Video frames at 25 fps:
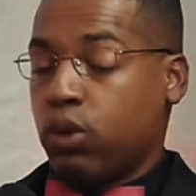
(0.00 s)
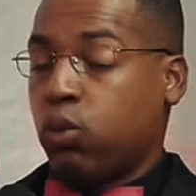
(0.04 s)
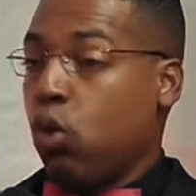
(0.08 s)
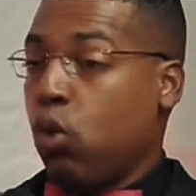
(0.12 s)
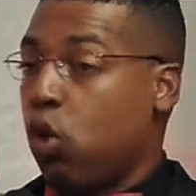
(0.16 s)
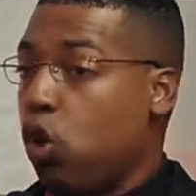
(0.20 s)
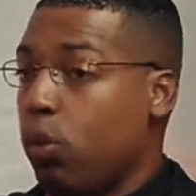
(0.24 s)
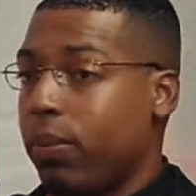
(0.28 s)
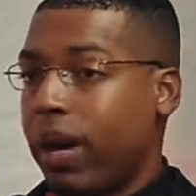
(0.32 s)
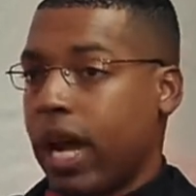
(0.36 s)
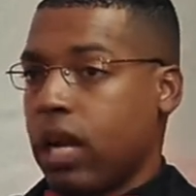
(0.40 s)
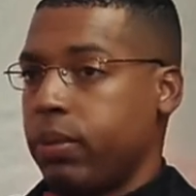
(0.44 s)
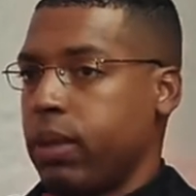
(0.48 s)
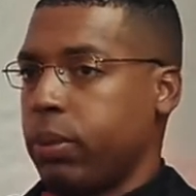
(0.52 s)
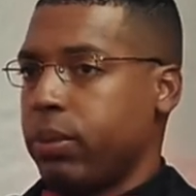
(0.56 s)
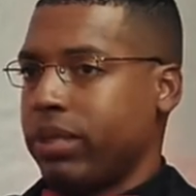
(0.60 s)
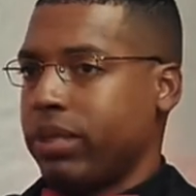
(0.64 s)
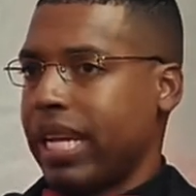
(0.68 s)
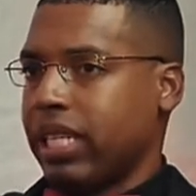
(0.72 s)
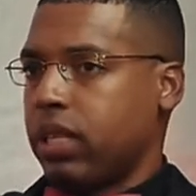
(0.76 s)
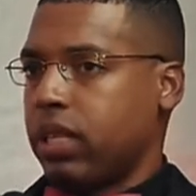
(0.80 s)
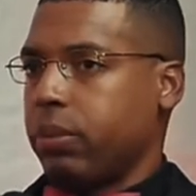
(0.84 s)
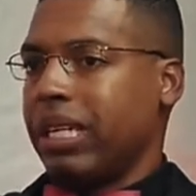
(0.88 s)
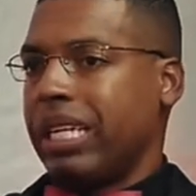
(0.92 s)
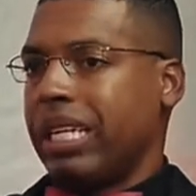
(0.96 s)
got to be protected
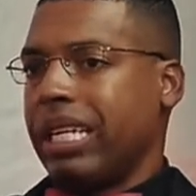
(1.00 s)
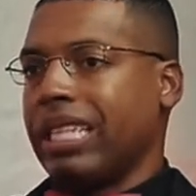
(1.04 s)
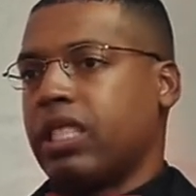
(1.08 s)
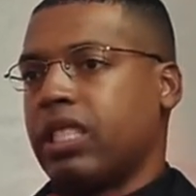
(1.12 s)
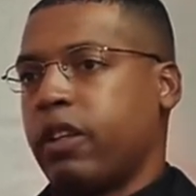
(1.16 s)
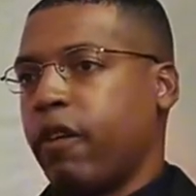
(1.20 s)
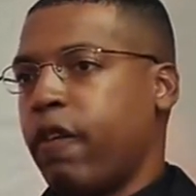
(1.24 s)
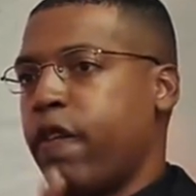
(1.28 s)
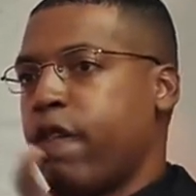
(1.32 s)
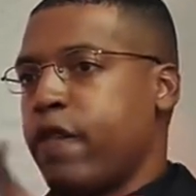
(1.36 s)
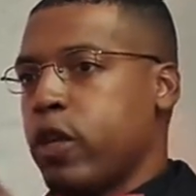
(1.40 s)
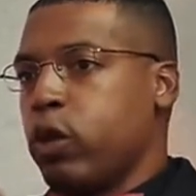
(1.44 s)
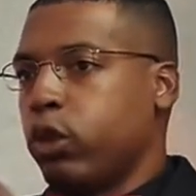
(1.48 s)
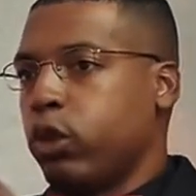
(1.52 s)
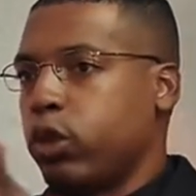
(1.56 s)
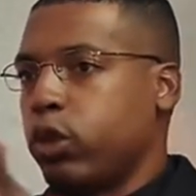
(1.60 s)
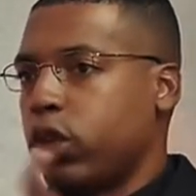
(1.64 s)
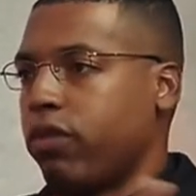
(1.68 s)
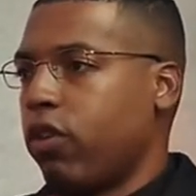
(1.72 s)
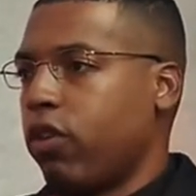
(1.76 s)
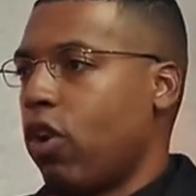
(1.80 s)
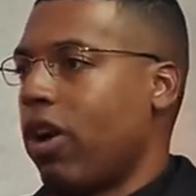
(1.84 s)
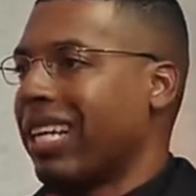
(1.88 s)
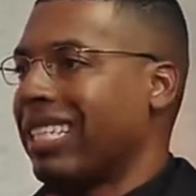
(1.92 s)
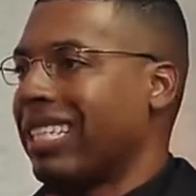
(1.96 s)
because the future of
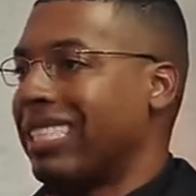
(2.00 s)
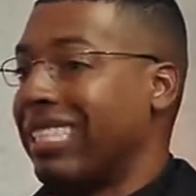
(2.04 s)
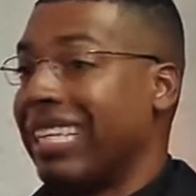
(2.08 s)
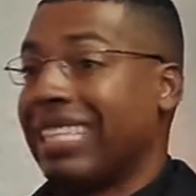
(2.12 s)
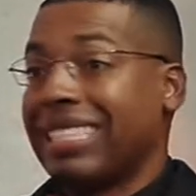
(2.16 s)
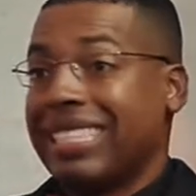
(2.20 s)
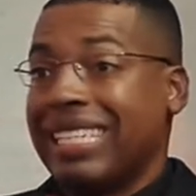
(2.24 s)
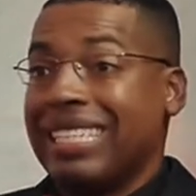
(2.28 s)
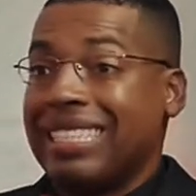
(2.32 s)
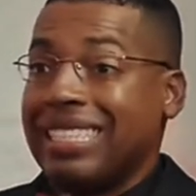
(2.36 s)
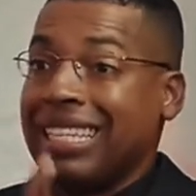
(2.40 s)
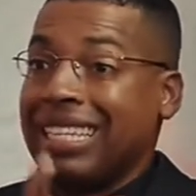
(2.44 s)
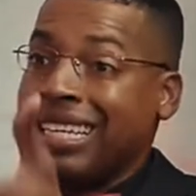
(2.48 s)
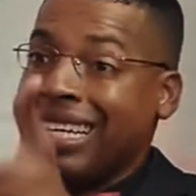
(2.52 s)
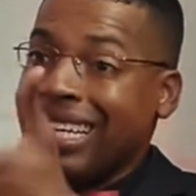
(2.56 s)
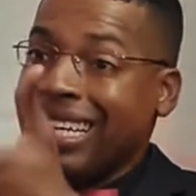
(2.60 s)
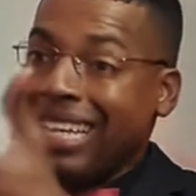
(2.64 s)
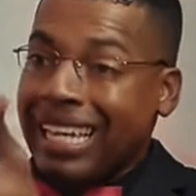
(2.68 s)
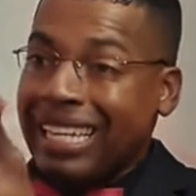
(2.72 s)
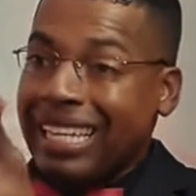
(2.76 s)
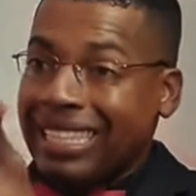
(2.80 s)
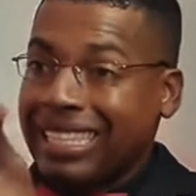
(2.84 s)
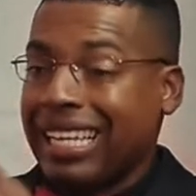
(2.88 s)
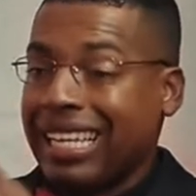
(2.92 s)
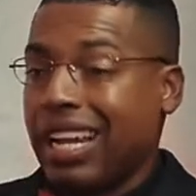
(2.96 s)
our existence is
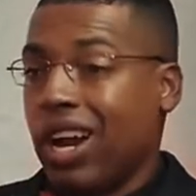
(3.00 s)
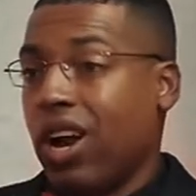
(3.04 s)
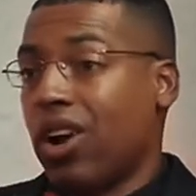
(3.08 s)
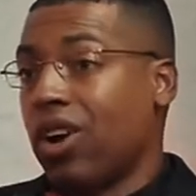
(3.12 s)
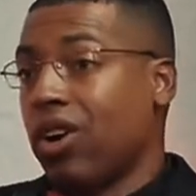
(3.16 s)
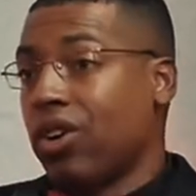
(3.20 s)
in her.